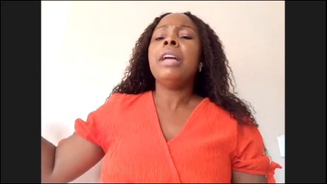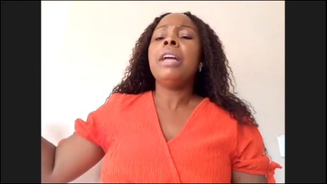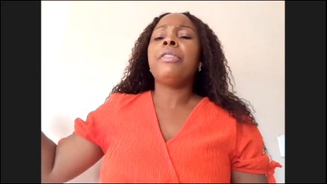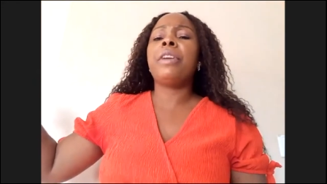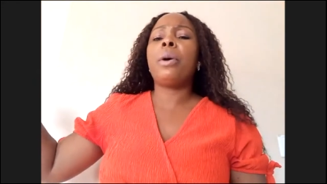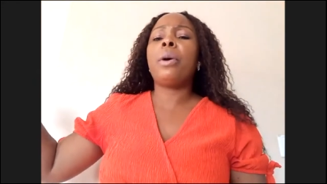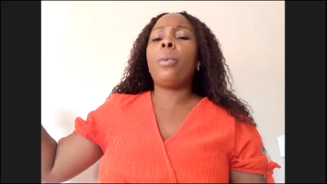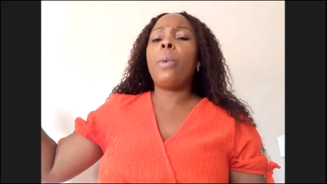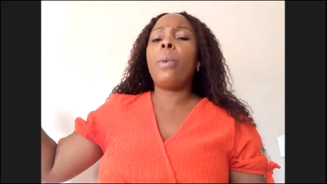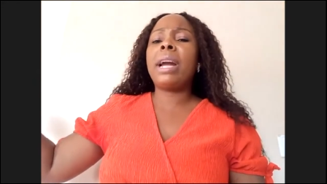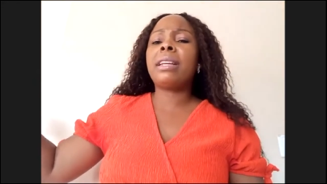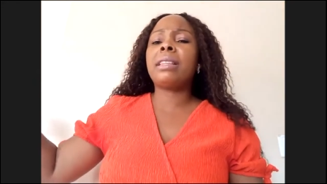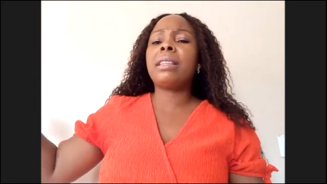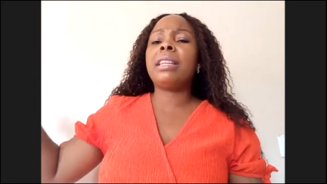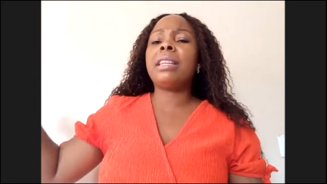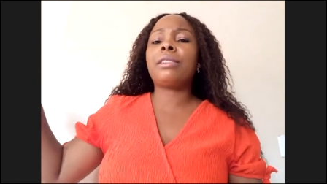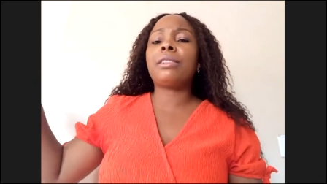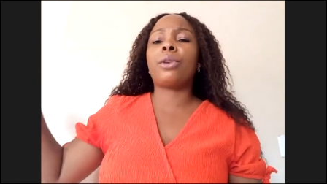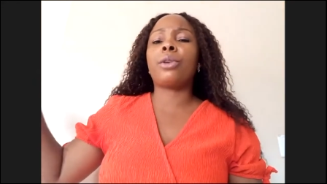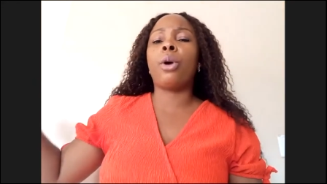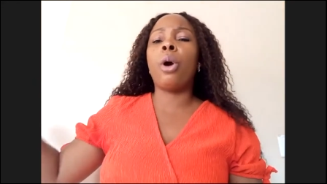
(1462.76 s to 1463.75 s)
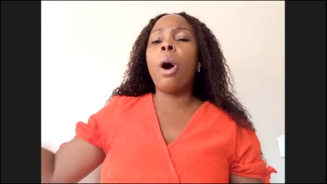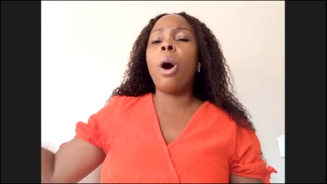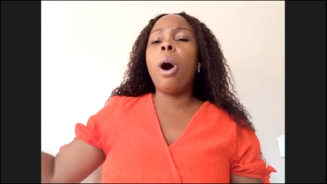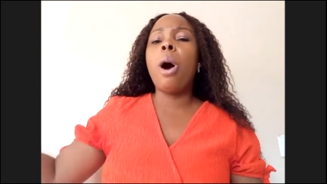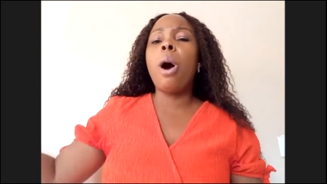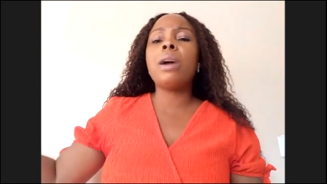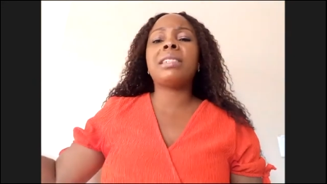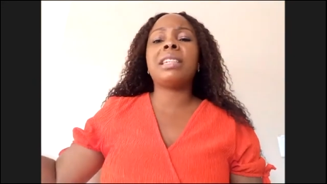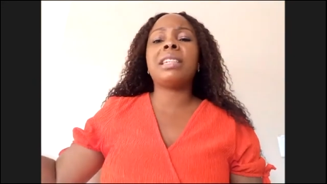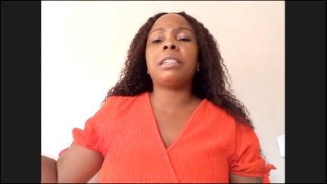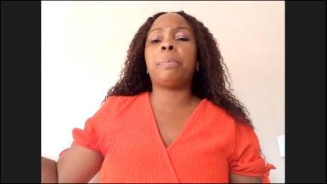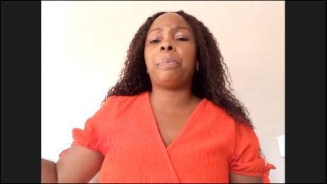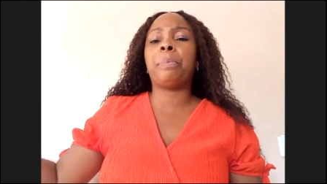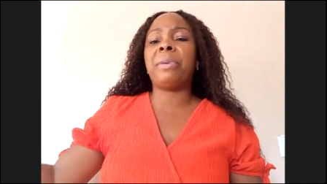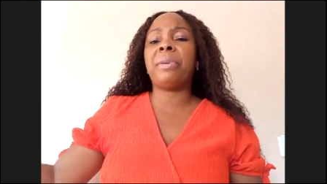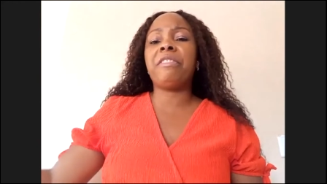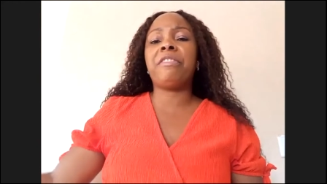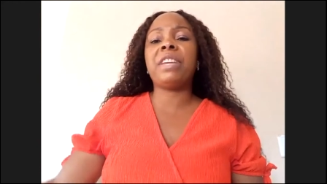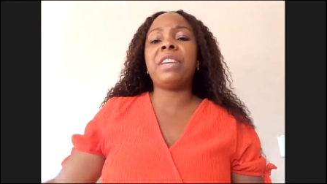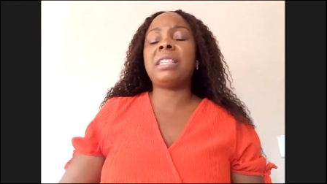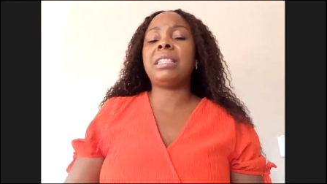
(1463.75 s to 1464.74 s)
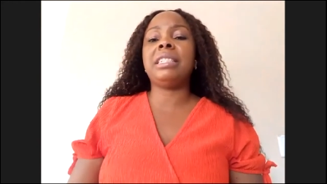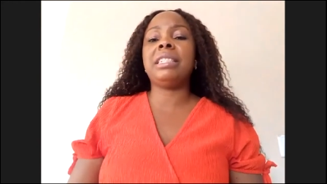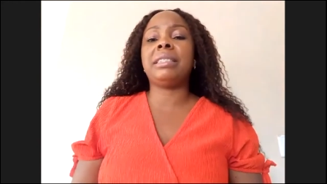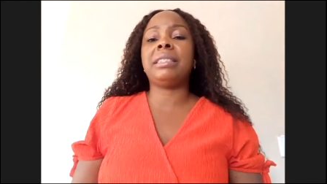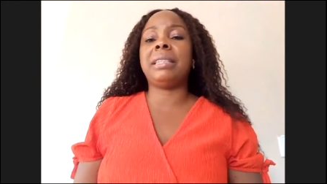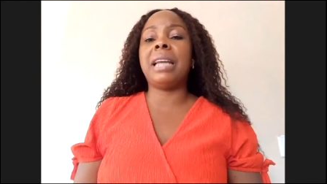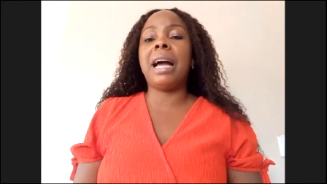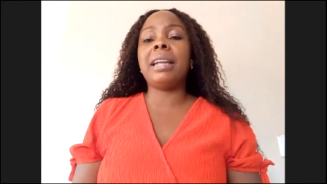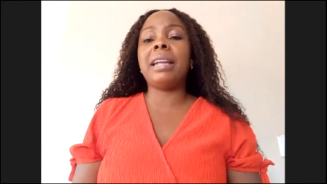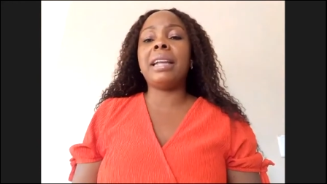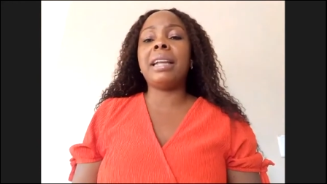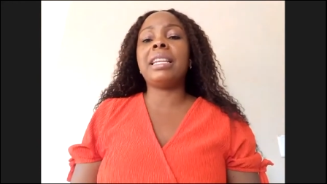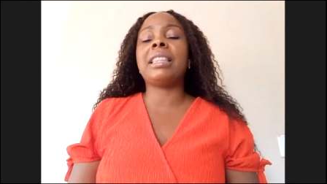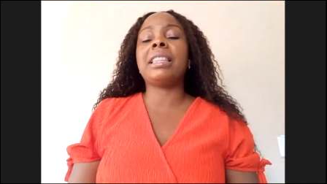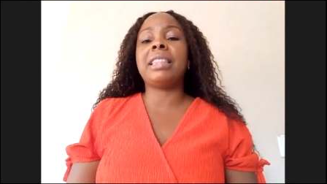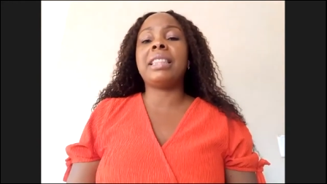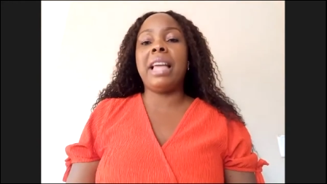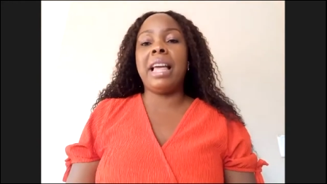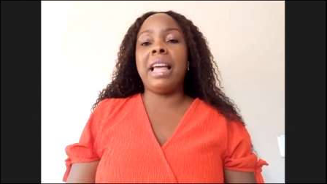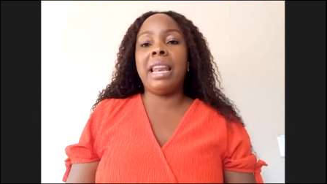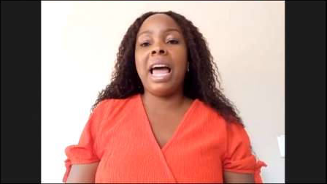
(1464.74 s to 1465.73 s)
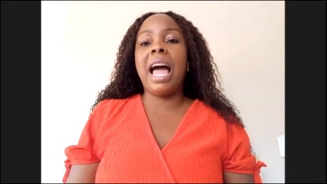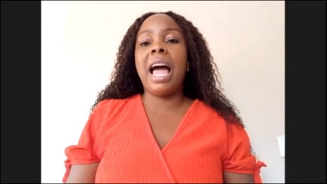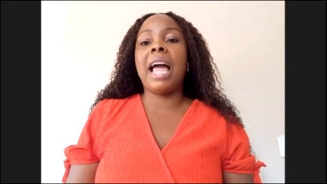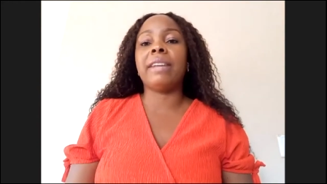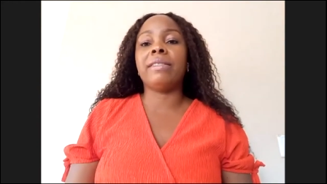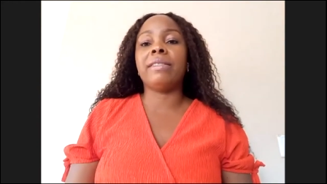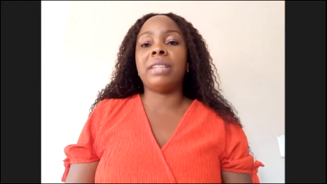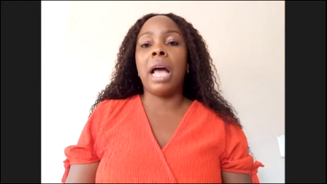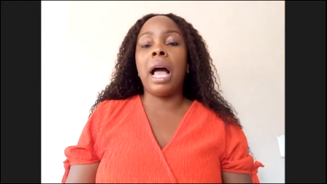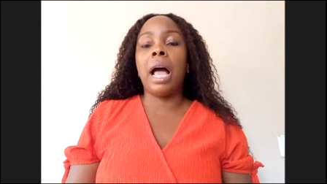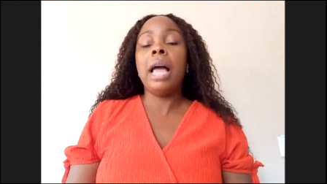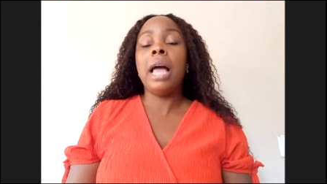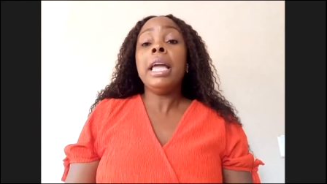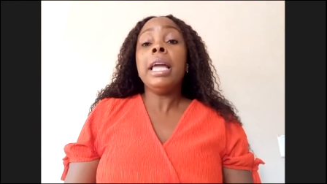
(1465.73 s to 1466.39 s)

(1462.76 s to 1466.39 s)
the work that God had previously previously done in their lives.